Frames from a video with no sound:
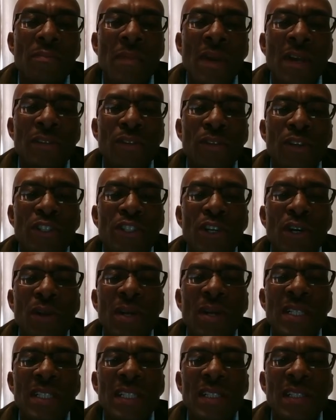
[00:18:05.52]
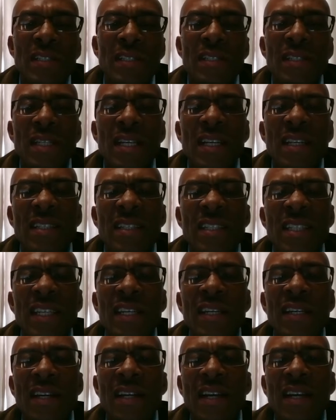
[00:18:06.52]
sociologists see
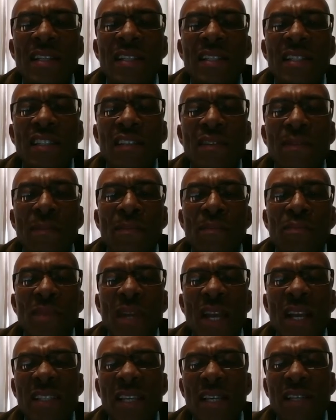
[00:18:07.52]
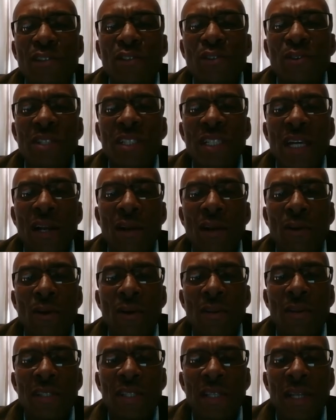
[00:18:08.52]
race as a social
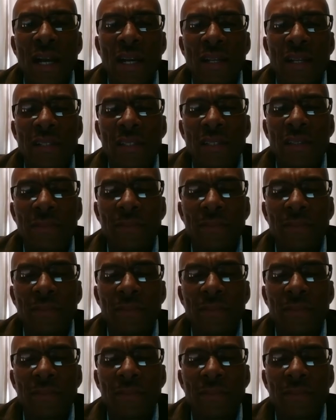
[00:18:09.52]
construct